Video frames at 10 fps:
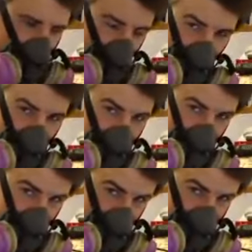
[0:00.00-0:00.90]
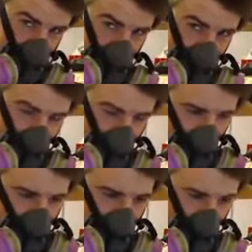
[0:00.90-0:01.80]
are on Netflix
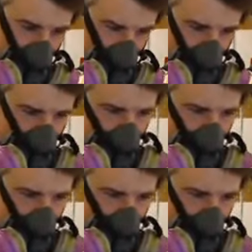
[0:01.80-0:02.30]
in English.